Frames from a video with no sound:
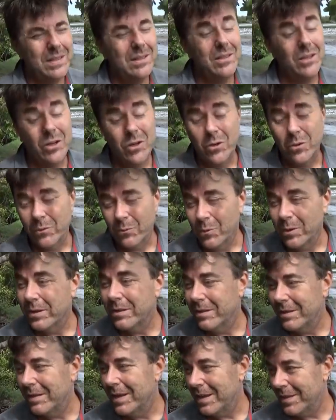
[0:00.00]
No,
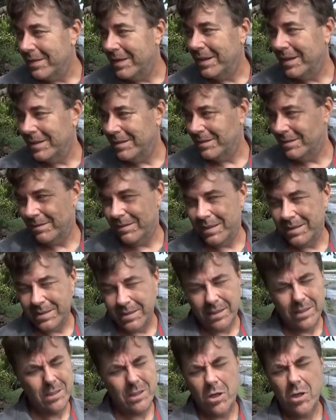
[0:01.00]
what they think it's they
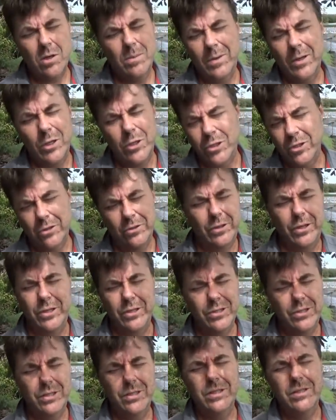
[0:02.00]
said it's a combination of
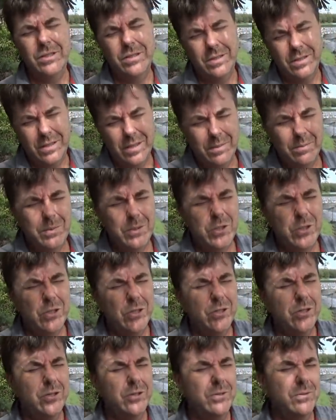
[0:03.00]
things, and it's the
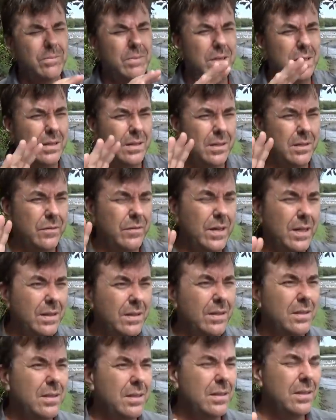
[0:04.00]
temperature, uh, the fact
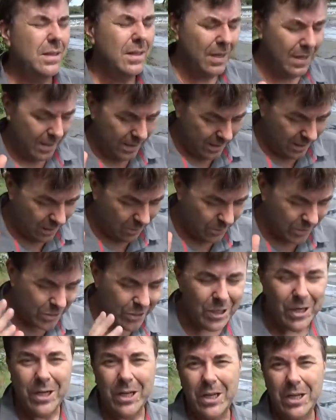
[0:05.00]
that the, that it was
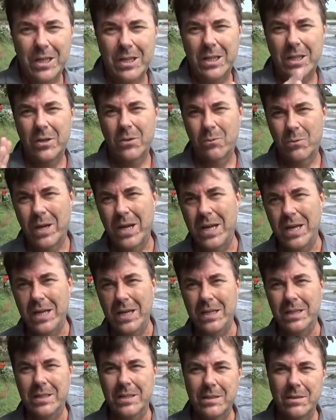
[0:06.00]
sunny and then it
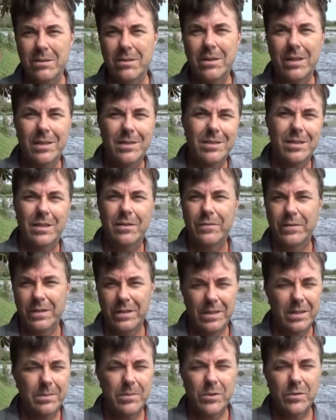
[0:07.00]
rained and all that stuff, and the
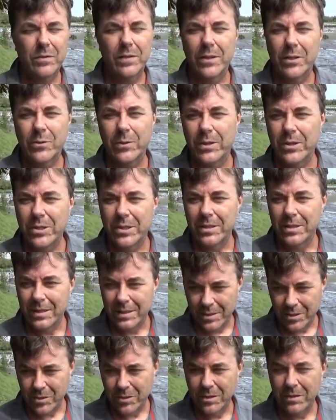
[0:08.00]
temperature fluctuation.
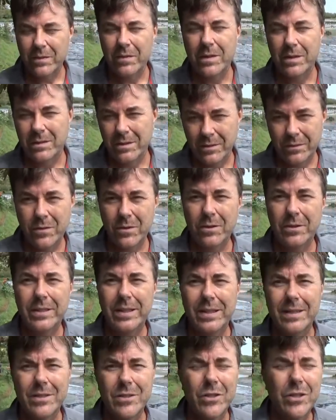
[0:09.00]
That's sort of the default
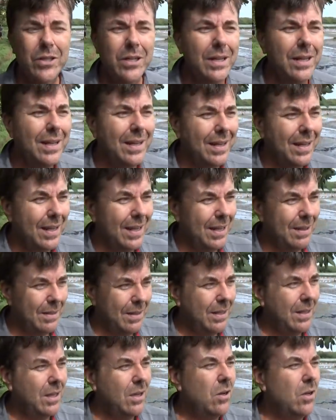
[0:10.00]
answer. Yeah.
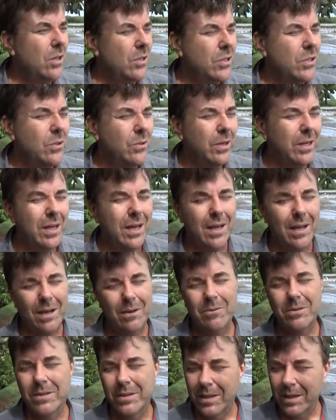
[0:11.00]
Then they also I, I
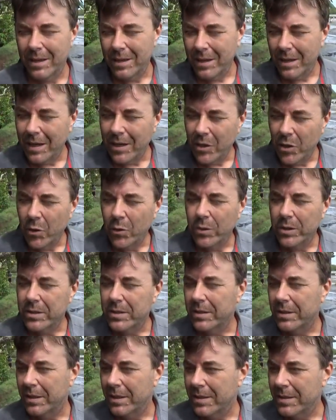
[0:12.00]
was I, I noticed
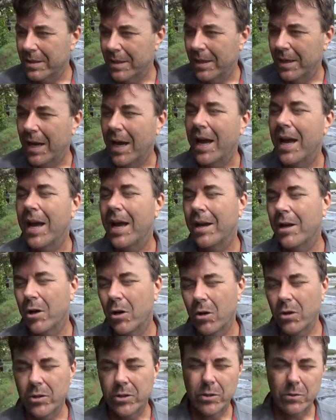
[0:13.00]
that they said and it
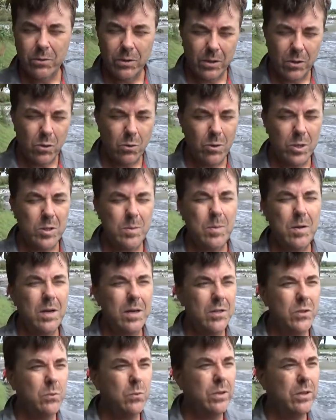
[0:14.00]
also
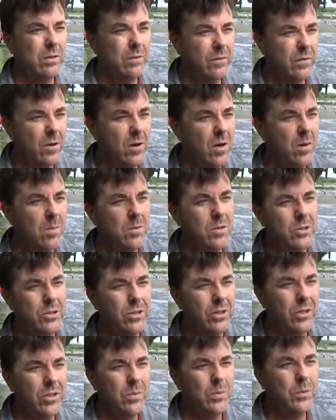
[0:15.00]
corresponds when the farmers
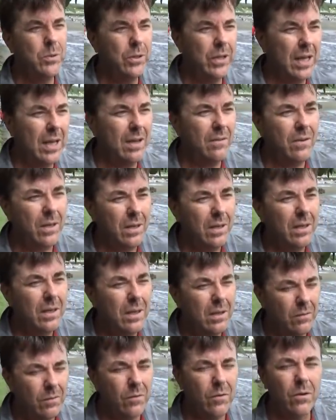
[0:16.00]
start to put heavy
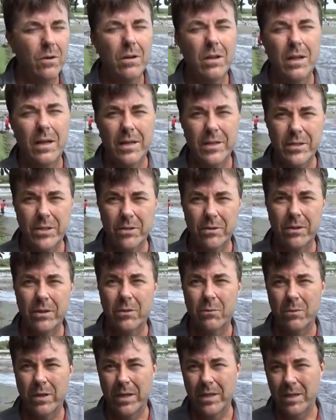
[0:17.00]
fertilizer in the
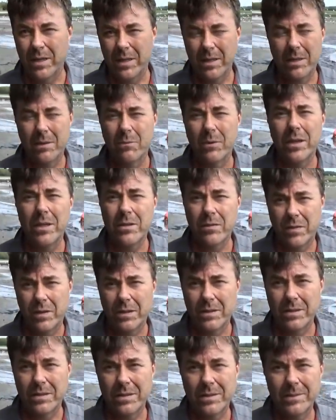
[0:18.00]
right in the rice
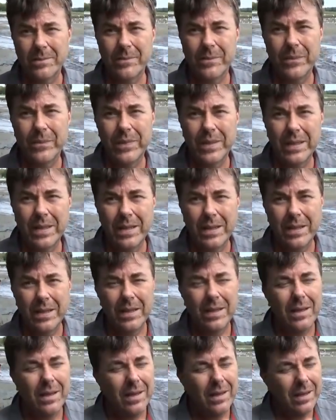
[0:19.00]
fields.
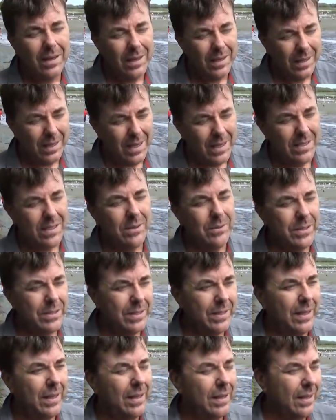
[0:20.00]
Ah. And as I was
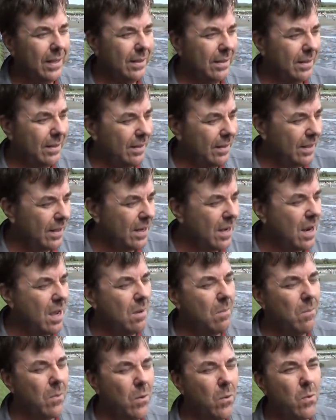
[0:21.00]
saying, the runoff the goes
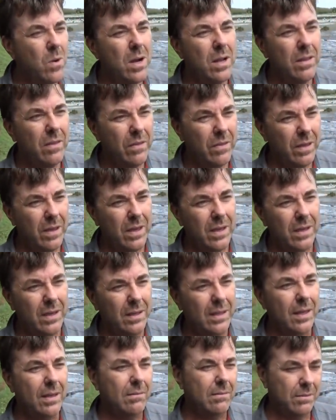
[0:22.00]
number into this one river. thing,
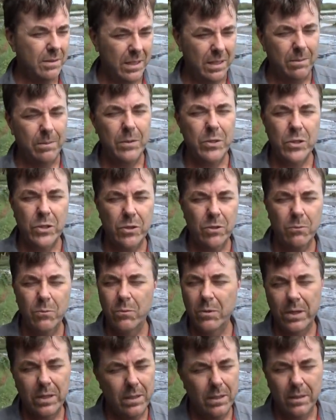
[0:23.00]
like temperature
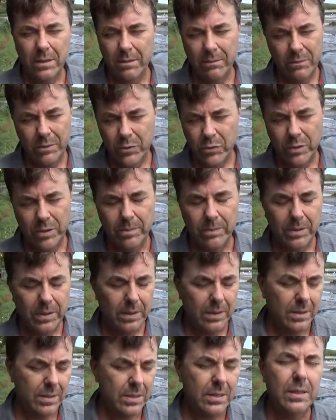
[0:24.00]
will kill shrimp,
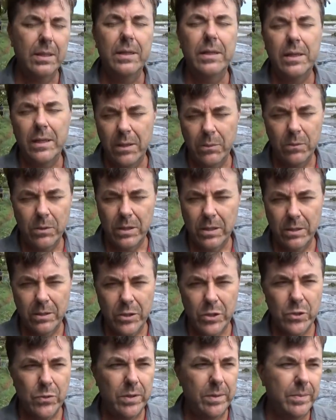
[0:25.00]
salinity will kill
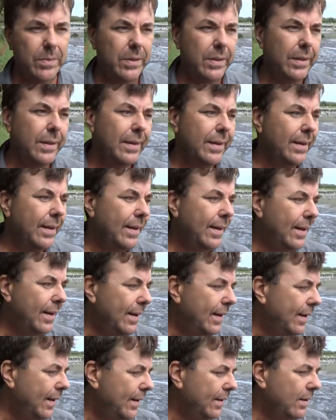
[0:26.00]
shrimp,
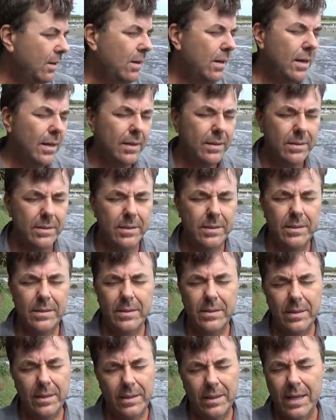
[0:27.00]

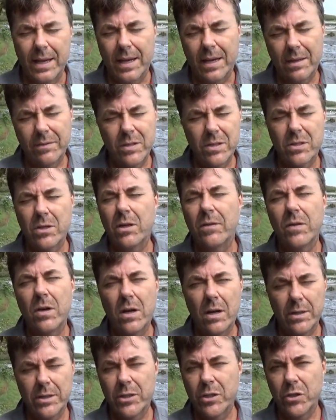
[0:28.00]
uh, a lack of dissolved
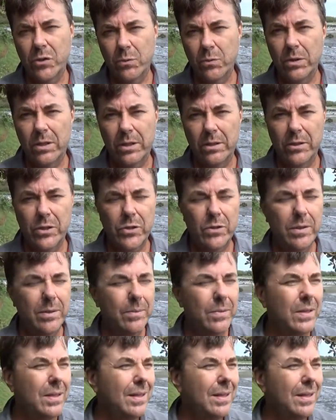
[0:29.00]
oxygen will kill shrimp.